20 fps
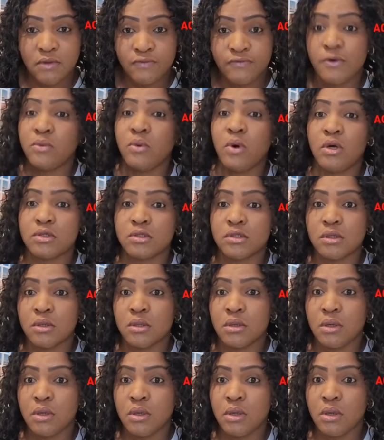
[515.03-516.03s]
For what?
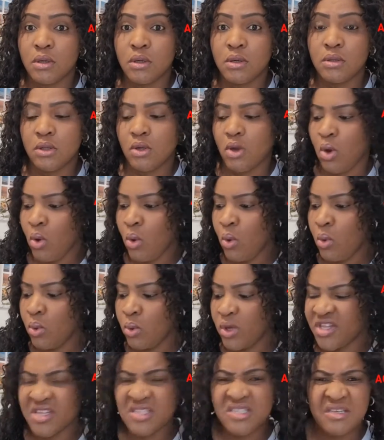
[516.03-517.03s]

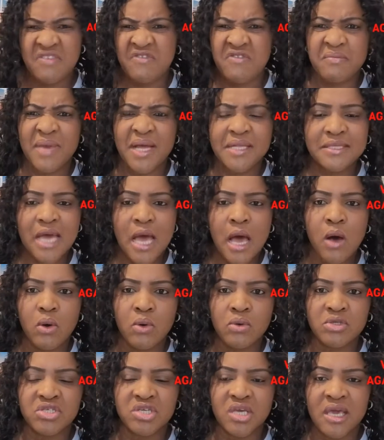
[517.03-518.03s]
No, it doesn't even matter
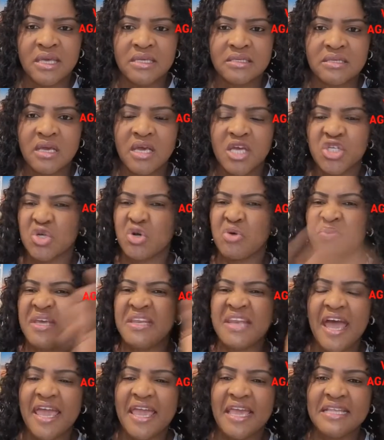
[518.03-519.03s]
how old she is. She could
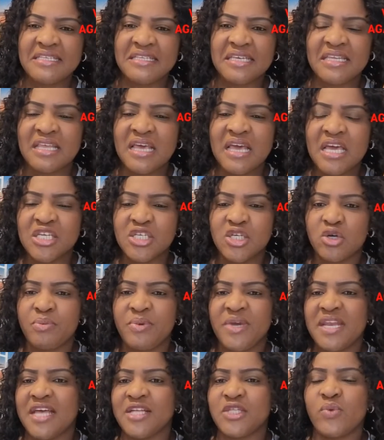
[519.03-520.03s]
be in her 18, she
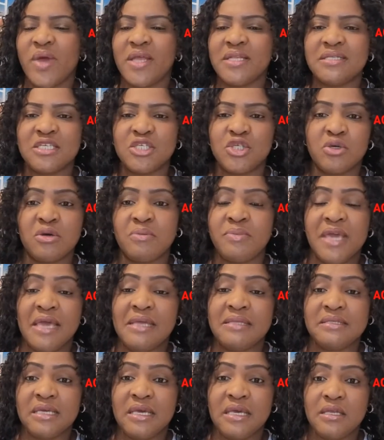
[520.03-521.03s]
could be in her 20, she could
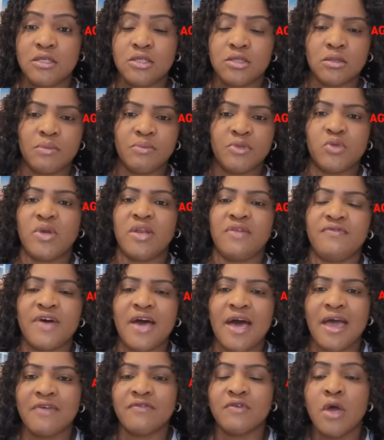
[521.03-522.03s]
be 18, she could be
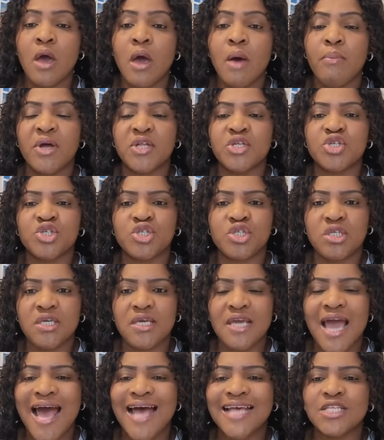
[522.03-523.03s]
25, but
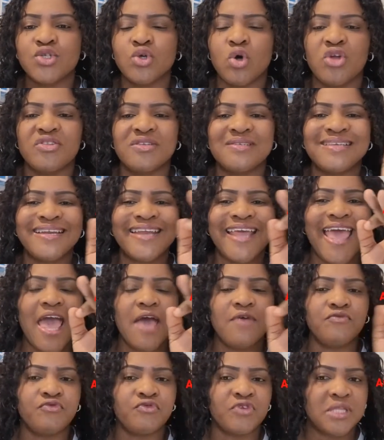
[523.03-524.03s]
she has to understand
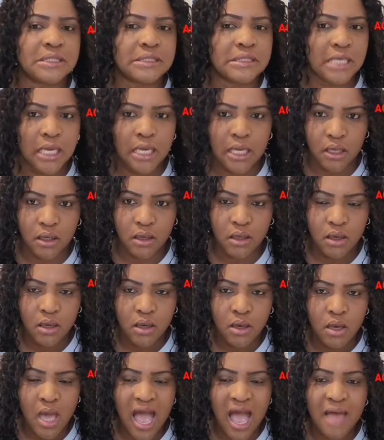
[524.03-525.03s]
everything
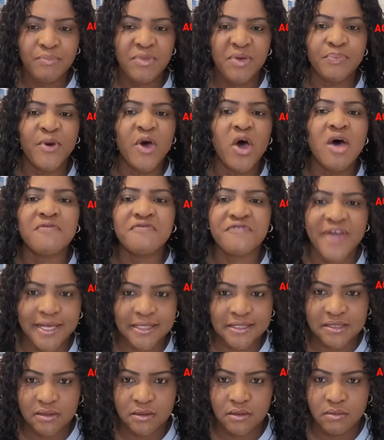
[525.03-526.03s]
and be
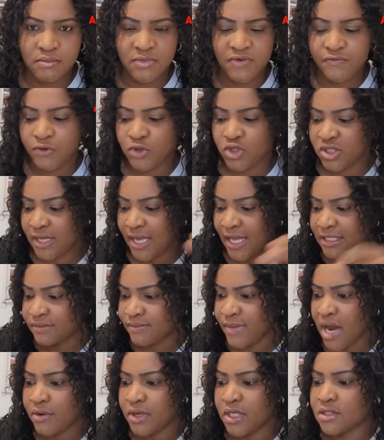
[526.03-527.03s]
perfect before she
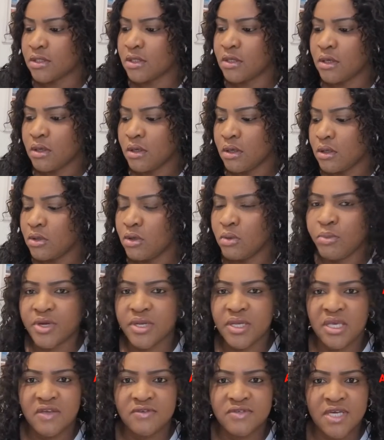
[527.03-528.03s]
gets married.
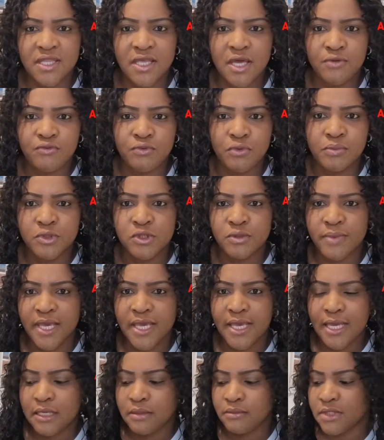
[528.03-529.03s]
Nobody gives her that room to
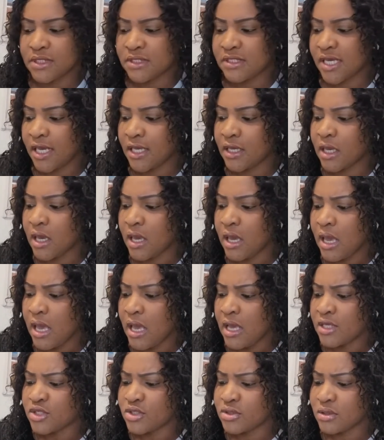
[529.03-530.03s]
make any mistake.
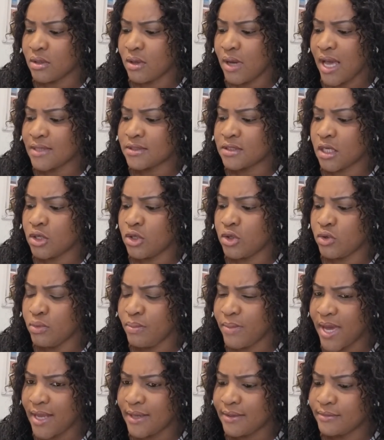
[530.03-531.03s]
So as a
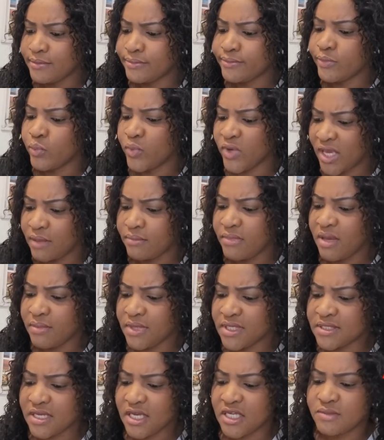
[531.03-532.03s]
human, we can
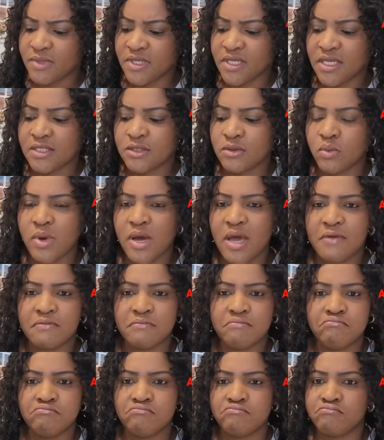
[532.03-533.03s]
make mistakes, but as a
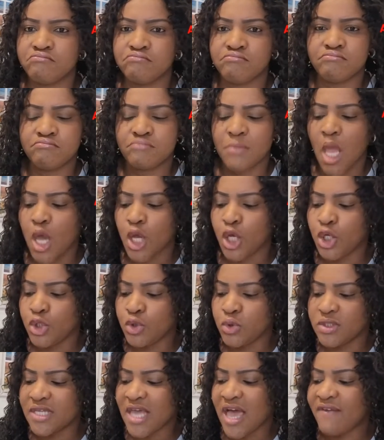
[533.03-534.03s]
wife, mm -mm, you
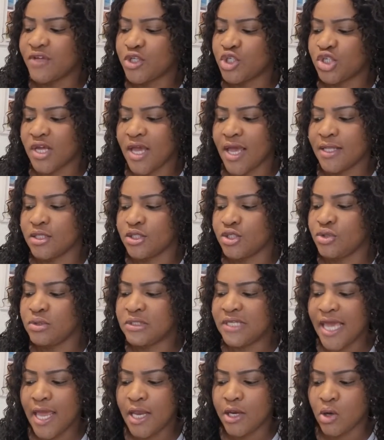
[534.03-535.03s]
don't have a chance.
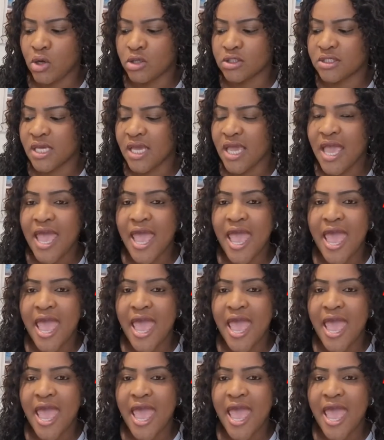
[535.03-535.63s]
You dare not.